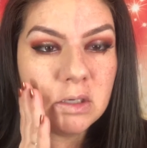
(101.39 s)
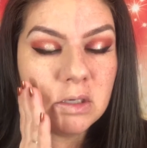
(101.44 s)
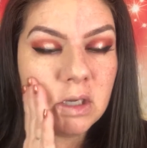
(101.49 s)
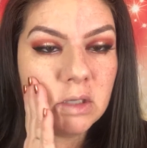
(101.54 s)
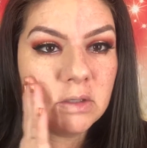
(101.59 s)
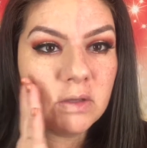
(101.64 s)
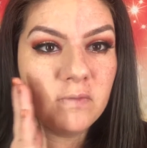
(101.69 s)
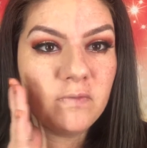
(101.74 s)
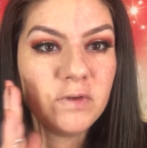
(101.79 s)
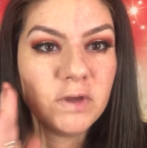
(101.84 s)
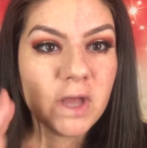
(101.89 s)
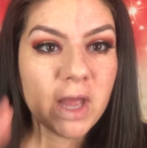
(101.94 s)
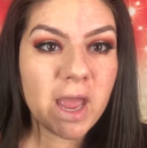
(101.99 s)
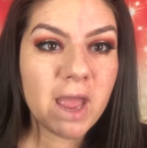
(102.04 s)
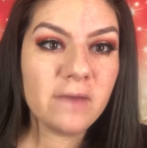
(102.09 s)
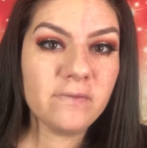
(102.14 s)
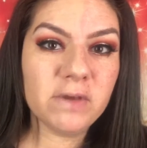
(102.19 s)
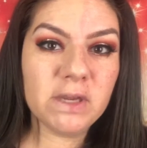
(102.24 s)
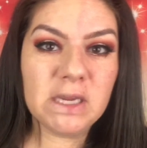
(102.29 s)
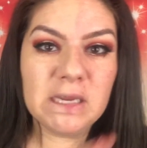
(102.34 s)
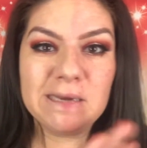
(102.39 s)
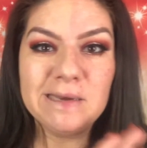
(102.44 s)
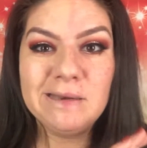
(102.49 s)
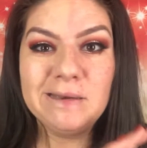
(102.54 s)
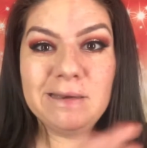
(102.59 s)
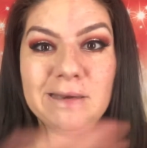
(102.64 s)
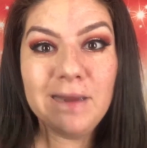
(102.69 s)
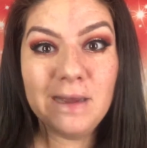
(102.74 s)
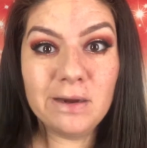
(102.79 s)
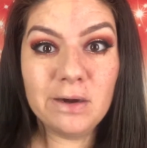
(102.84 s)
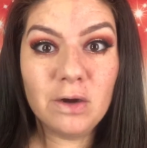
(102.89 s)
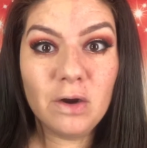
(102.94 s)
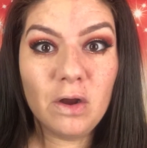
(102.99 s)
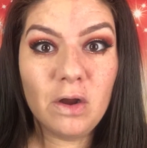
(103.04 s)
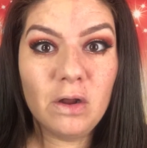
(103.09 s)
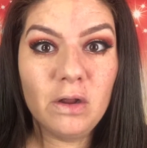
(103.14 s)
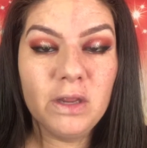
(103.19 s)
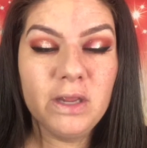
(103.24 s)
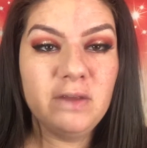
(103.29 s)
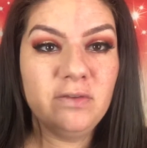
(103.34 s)
Does it feel heavy? Not at
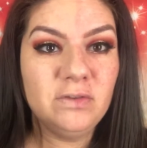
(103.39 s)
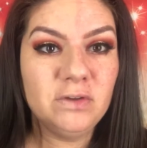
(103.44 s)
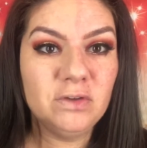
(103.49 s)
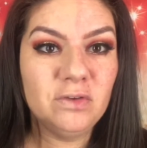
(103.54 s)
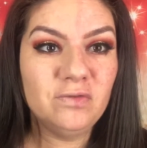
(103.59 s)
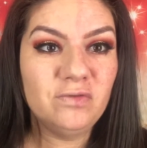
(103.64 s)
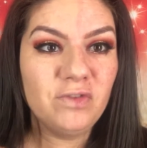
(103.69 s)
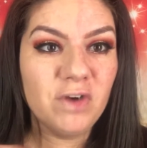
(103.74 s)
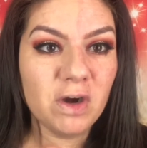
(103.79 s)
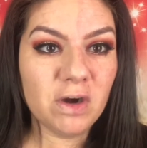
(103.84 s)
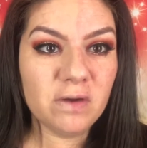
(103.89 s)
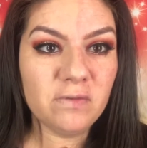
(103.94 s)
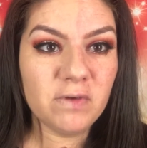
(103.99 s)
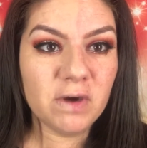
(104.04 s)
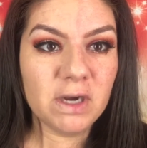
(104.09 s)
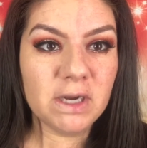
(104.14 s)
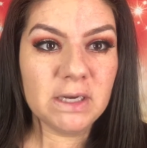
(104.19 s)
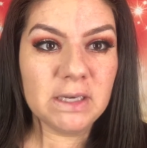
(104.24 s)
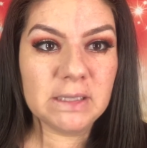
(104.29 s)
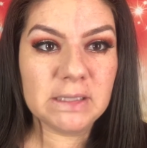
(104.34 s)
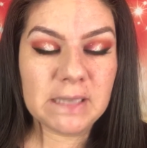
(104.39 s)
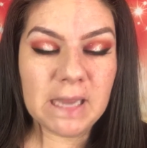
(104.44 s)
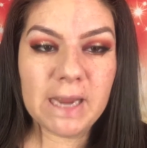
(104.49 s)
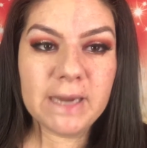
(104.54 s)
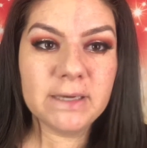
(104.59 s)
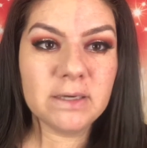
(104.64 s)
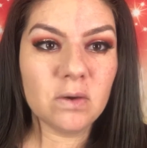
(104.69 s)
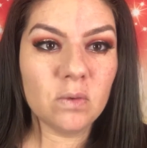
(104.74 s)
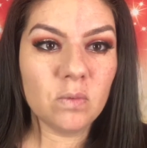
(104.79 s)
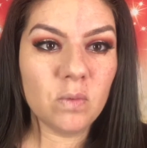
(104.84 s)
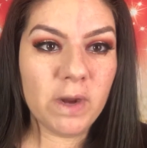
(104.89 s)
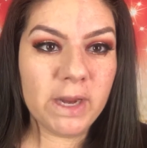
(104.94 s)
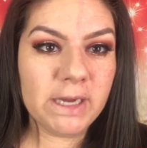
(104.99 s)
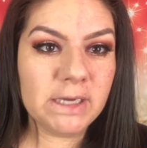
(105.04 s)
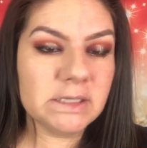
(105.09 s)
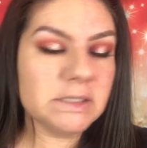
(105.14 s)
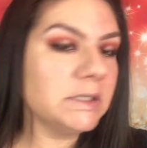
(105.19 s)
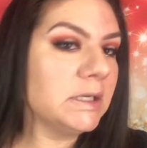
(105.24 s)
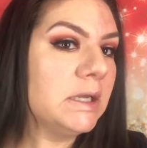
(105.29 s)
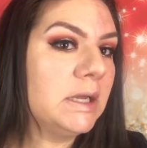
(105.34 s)
all. It feels very, very
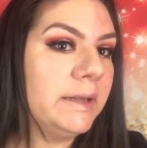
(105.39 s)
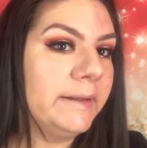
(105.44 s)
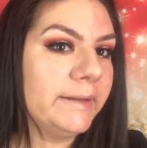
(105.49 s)
lightweight.